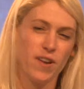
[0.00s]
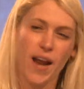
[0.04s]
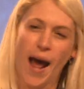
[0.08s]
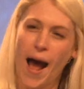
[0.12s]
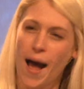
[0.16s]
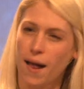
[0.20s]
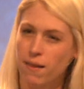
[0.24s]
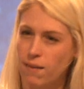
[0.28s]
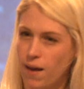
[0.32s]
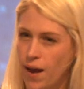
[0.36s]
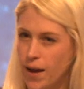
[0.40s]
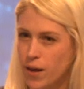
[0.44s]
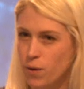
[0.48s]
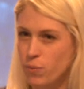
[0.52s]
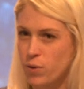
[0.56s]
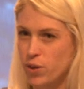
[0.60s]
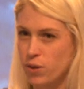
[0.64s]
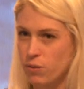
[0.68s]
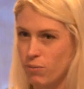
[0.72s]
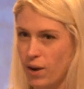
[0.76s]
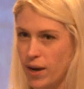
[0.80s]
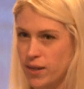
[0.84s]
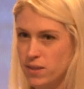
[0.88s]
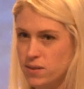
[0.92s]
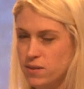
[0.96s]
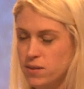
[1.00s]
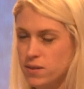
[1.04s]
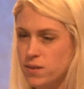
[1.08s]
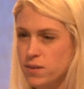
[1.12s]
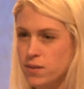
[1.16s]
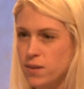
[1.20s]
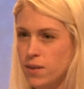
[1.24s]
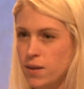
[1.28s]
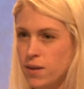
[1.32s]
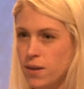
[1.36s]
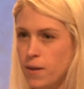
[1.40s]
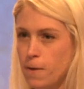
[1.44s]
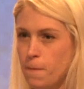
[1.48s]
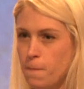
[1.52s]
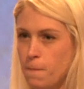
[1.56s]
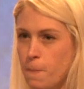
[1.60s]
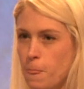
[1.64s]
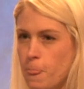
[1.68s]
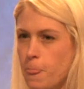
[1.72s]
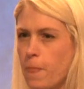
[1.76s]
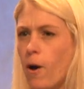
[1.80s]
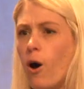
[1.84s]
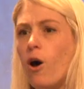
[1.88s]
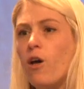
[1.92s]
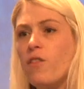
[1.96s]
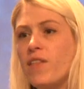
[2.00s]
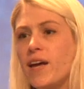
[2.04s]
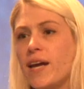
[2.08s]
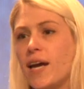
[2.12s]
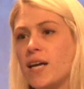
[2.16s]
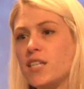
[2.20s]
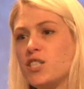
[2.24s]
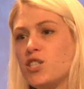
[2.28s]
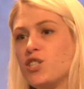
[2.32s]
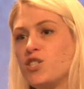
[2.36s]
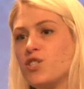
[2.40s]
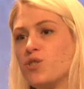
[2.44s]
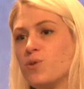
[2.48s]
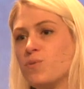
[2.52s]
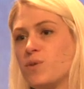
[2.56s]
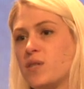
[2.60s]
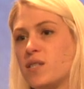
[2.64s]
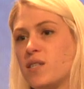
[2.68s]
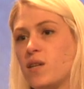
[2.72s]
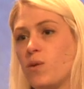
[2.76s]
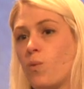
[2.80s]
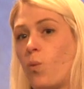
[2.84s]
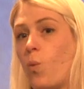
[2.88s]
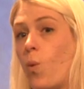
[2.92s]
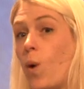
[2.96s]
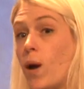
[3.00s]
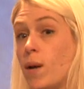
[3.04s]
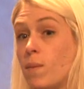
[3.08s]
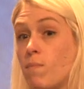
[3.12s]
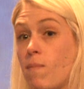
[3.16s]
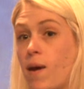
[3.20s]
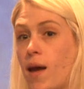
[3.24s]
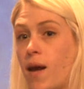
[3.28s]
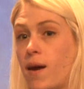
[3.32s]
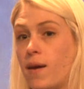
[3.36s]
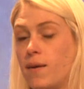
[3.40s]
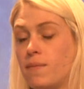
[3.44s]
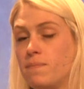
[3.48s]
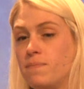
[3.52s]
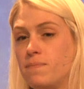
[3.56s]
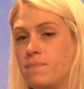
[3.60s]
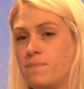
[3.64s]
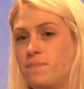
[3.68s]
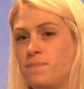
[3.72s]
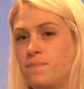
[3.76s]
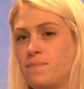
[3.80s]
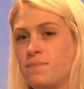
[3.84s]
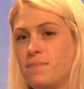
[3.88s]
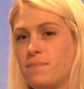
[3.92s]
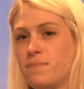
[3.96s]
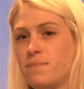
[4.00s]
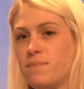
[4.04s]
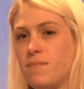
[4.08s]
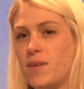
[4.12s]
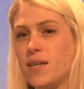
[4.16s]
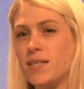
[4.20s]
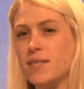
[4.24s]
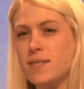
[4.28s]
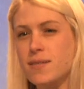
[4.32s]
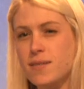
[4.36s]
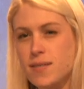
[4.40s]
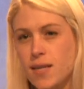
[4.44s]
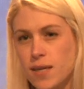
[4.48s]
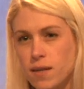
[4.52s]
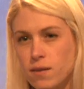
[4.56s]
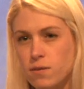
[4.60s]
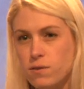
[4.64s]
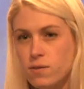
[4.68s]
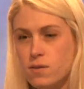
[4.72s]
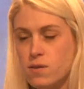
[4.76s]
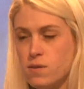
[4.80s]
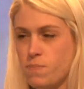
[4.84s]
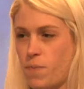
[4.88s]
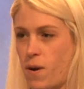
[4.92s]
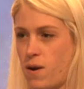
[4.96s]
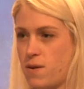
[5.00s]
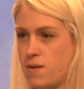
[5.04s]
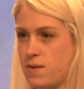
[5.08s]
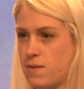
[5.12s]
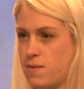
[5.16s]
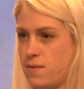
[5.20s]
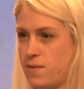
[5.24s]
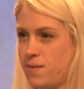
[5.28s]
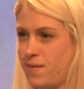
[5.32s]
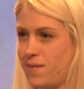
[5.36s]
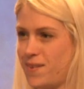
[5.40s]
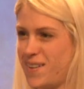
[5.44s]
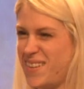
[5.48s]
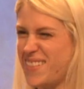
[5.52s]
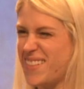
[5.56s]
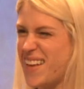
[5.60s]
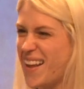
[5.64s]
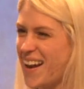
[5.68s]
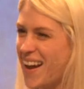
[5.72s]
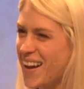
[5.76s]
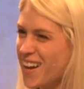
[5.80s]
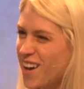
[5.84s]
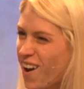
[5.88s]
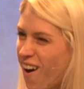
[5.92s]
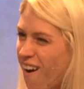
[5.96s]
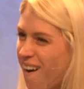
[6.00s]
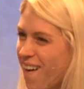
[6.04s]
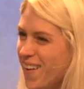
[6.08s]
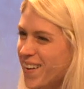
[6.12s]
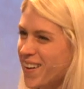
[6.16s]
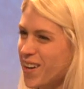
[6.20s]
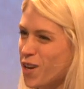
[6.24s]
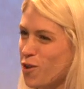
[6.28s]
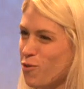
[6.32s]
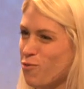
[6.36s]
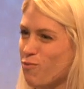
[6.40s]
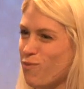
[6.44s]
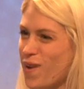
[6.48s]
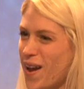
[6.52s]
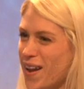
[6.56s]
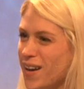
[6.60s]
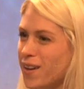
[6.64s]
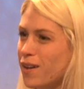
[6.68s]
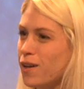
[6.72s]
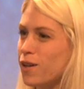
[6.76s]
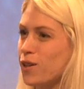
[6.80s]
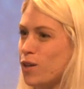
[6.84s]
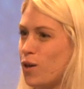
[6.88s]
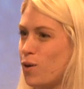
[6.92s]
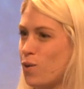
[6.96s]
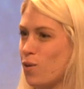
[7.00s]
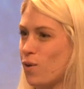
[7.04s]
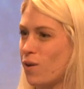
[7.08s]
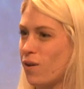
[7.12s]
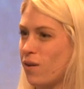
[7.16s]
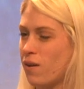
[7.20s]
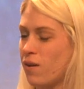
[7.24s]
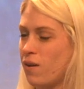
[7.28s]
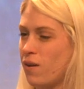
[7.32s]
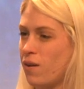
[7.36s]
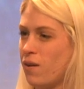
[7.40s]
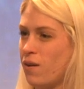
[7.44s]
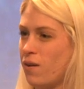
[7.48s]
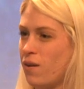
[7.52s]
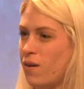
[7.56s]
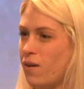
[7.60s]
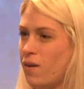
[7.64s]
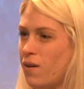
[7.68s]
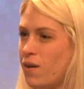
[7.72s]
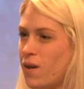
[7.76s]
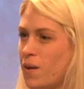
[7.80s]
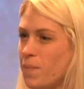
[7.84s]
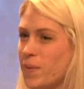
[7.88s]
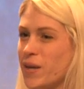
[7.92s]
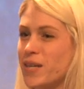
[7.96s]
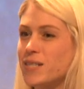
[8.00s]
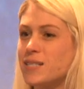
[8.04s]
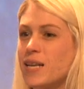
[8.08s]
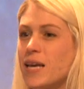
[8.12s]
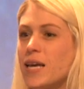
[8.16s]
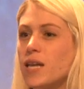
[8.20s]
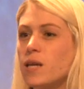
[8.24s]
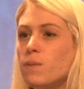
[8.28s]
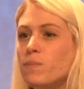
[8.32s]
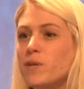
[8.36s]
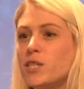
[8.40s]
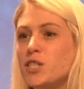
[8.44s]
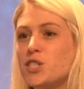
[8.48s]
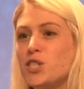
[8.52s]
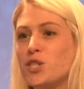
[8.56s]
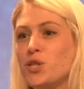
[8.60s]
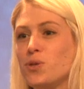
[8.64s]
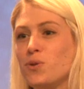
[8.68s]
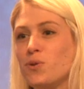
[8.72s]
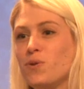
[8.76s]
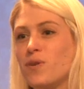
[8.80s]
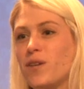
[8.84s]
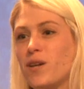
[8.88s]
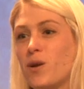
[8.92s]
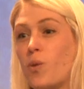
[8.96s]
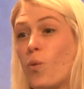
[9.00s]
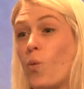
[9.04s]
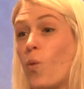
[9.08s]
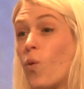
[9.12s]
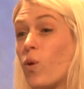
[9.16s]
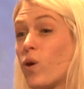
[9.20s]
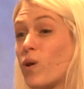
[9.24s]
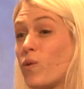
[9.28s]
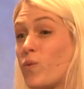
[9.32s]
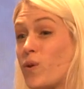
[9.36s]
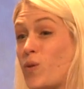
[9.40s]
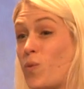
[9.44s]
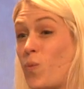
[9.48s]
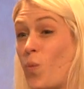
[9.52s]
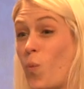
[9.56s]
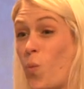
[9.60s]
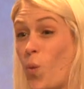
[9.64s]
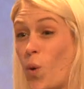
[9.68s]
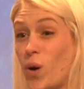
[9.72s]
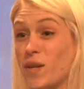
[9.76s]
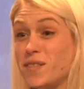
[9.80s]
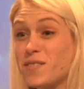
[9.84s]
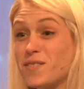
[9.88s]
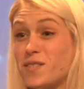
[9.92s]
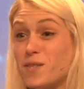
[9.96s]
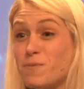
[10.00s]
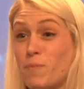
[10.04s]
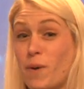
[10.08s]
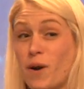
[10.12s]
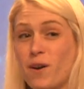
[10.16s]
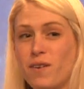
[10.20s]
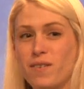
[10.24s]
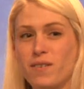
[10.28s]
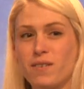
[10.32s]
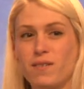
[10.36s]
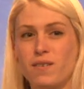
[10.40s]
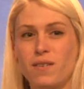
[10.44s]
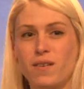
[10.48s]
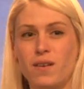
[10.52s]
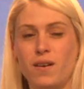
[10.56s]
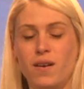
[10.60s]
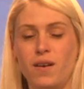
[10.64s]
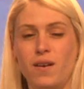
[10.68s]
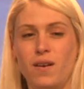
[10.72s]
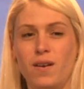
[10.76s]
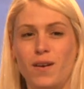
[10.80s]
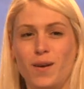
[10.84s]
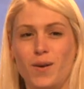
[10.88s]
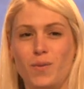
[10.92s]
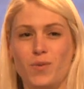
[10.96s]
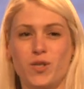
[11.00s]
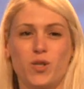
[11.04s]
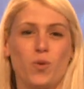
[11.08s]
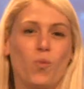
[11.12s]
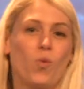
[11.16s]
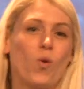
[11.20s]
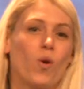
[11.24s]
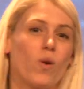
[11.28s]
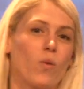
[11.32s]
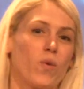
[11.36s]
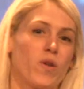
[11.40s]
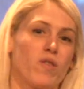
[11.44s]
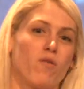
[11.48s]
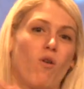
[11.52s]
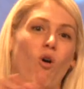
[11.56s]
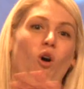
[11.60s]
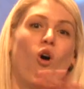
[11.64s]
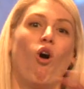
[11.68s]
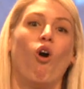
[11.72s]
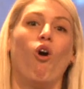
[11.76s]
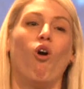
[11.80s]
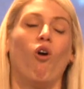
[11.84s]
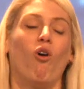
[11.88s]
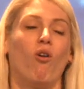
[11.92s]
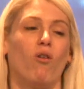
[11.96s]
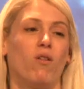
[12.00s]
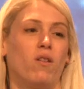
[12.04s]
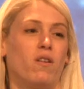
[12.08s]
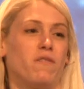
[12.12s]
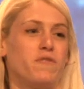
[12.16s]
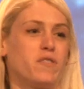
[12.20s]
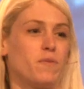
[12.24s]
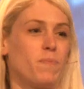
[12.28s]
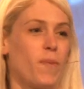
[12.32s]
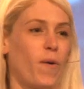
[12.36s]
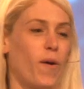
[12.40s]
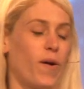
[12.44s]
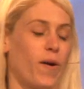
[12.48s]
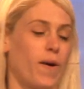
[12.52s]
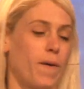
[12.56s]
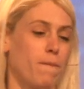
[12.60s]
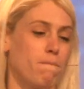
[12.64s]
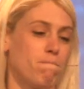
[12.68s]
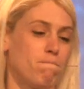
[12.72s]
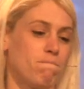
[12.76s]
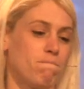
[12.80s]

ally were threatened, all they had to do was send one man, a single Spartan in that iconic red cloak, because enemies knew that a war with one Spartan was a war with all of Sparta.